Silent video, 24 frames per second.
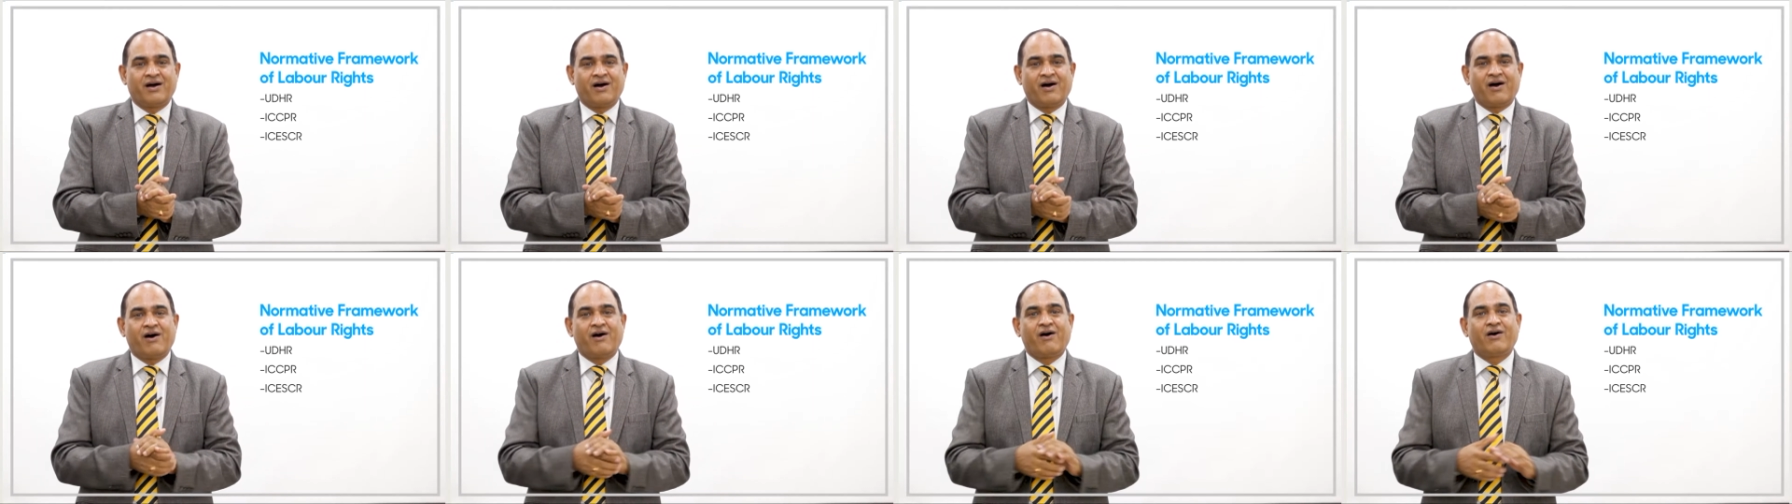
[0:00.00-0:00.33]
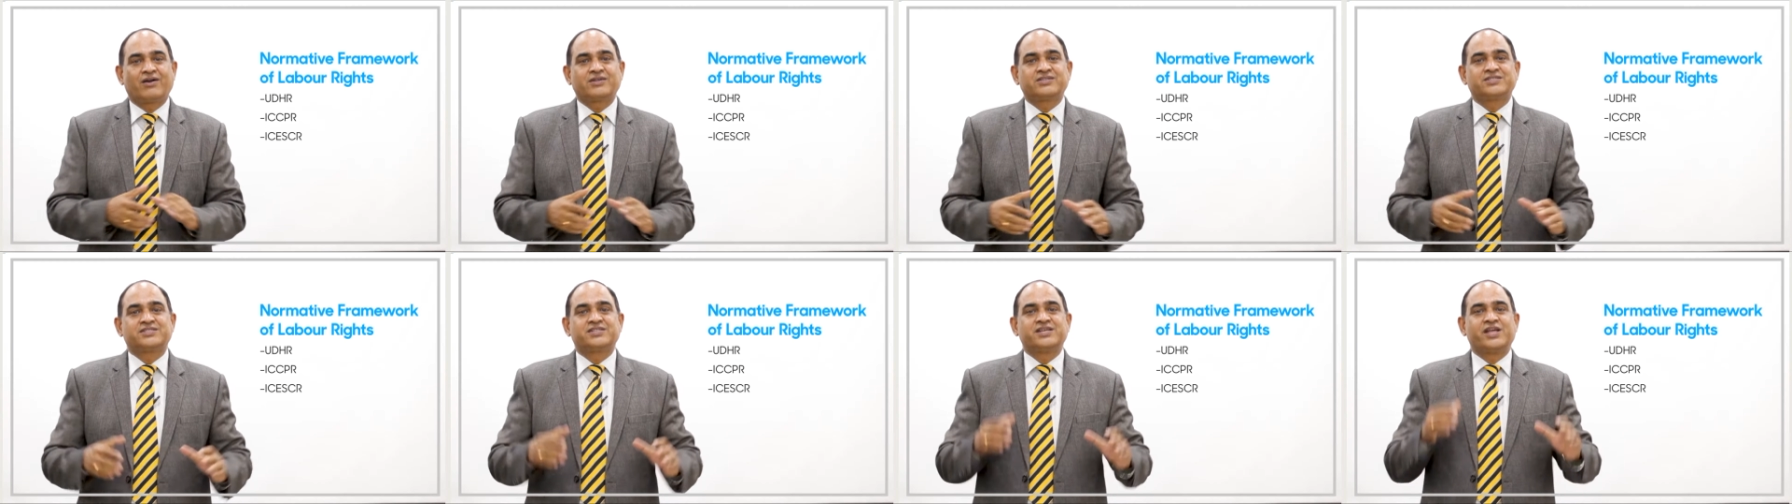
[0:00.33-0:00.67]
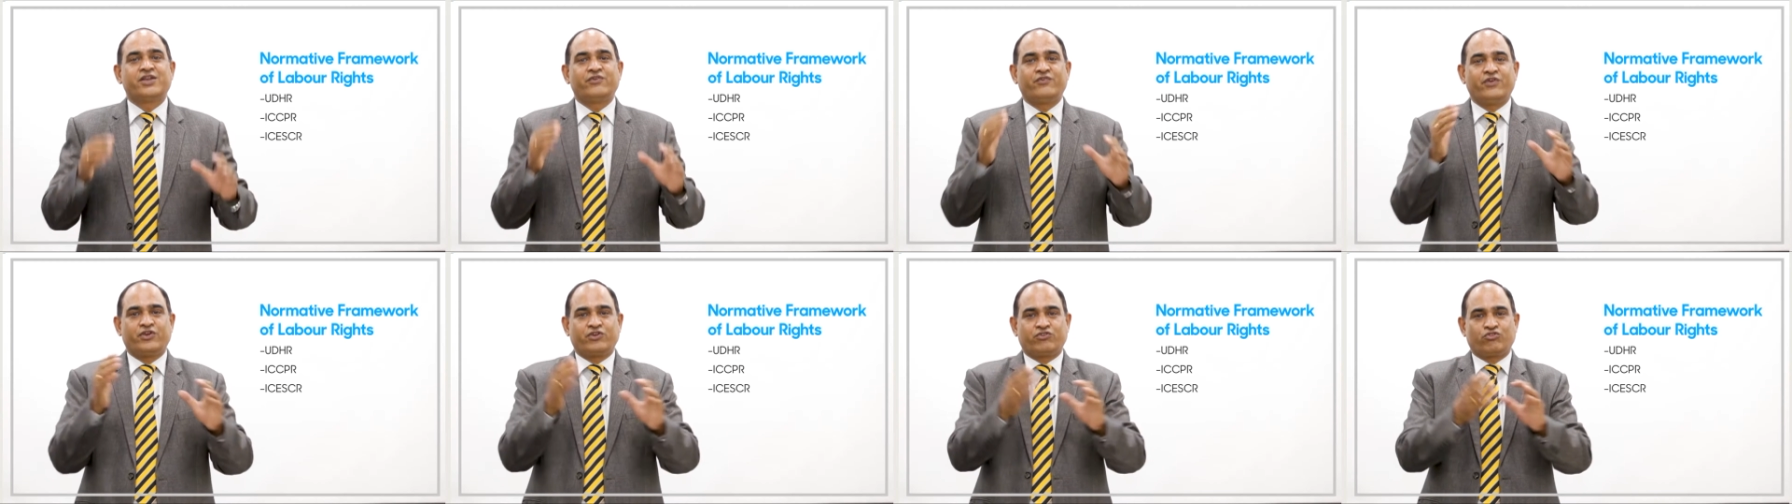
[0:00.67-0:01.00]
or
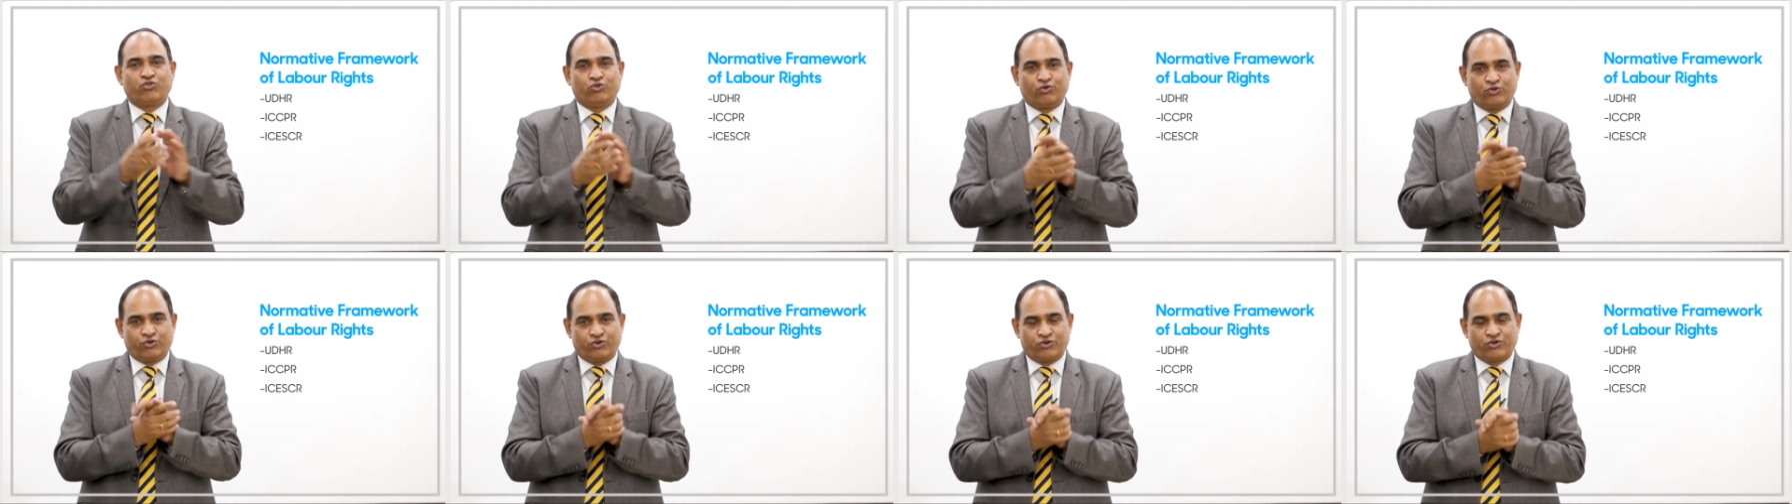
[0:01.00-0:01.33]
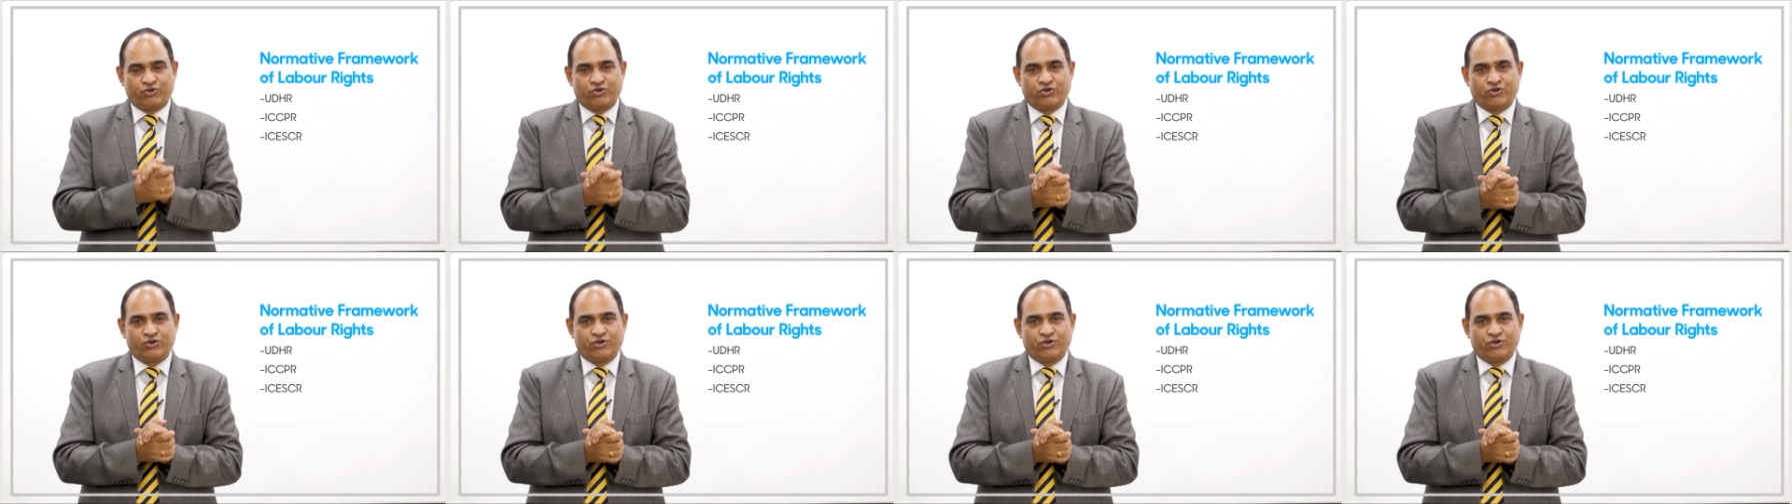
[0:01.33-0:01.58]
servitude.